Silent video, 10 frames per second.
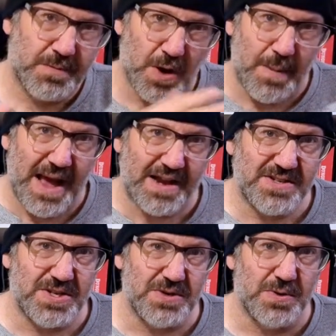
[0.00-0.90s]
Go back
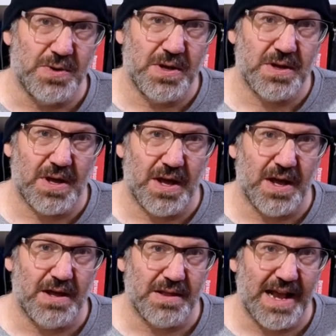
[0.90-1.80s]
to
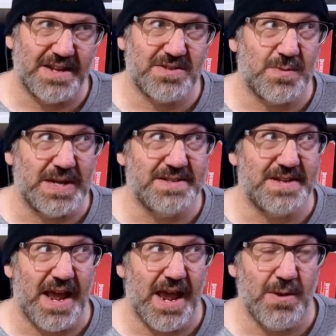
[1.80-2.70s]
last
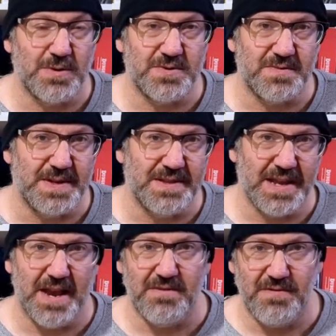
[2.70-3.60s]
Wednesday, which would have been
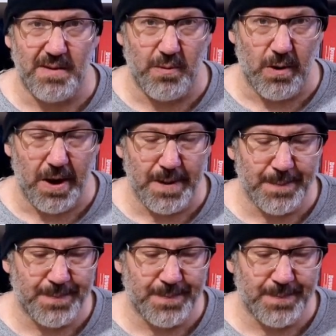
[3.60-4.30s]
the end of February.